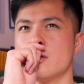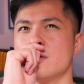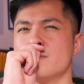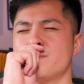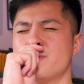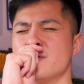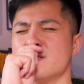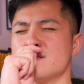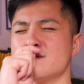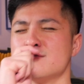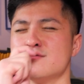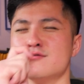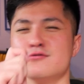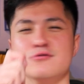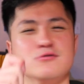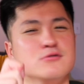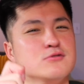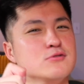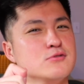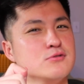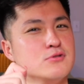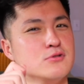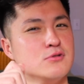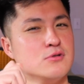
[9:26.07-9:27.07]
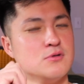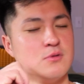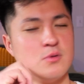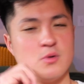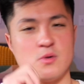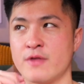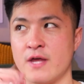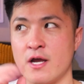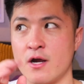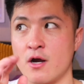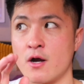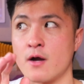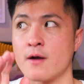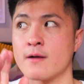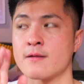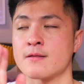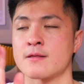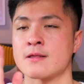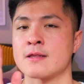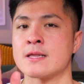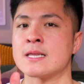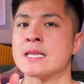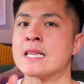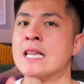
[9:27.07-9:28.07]
But, ooh, there are a
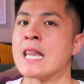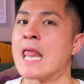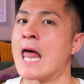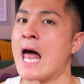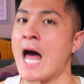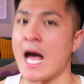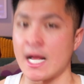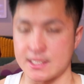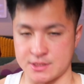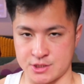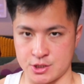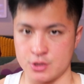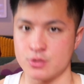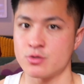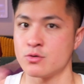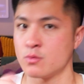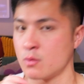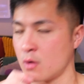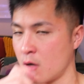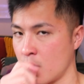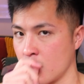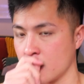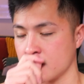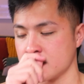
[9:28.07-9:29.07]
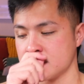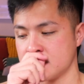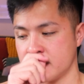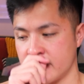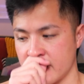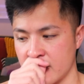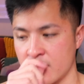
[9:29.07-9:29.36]
lot who aren't.